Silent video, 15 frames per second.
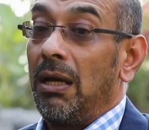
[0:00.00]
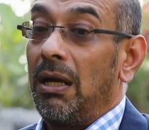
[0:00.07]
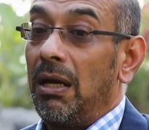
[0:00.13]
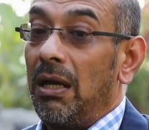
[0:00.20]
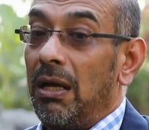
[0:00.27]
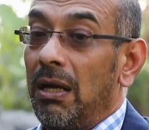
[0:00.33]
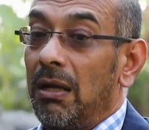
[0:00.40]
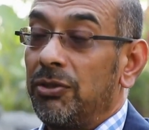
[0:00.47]

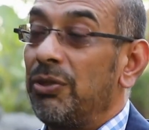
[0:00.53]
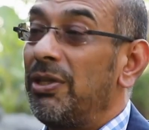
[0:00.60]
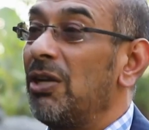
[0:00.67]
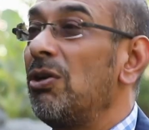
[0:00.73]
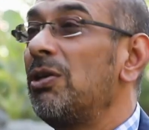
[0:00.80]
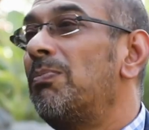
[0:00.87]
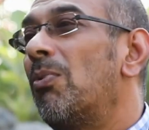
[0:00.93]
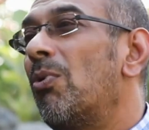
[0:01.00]
So
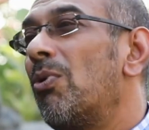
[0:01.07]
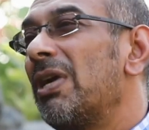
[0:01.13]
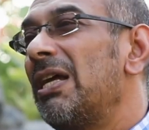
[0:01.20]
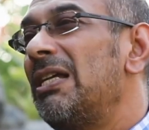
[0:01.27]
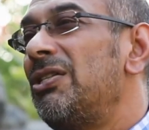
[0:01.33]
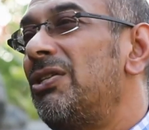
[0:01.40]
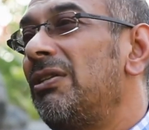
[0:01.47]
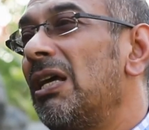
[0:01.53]
they're not more
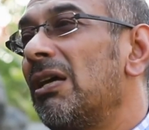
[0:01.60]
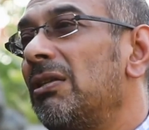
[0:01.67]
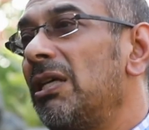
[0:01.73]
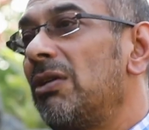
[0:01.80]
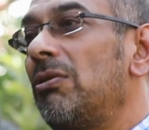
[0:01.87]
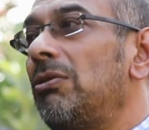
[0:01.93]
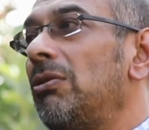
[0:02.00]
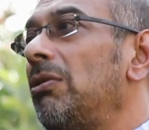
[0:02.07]

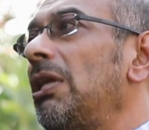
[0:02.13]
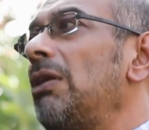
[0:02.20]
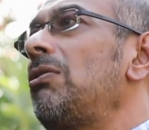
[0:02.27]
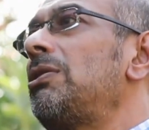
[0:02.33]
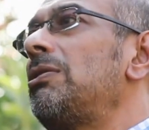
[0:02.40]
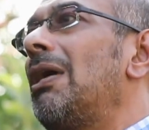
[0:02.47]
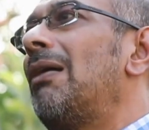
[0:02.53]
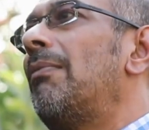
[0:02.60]
they're
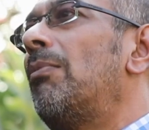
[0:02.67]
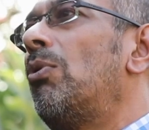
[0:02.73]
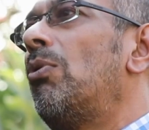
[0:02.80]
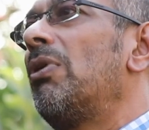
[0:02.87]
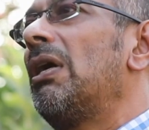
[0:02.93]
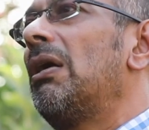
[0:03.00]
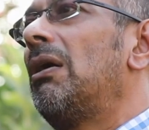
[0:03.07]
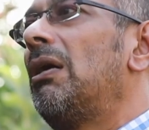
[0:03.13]
not a
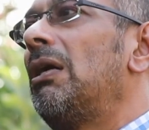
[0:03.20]
more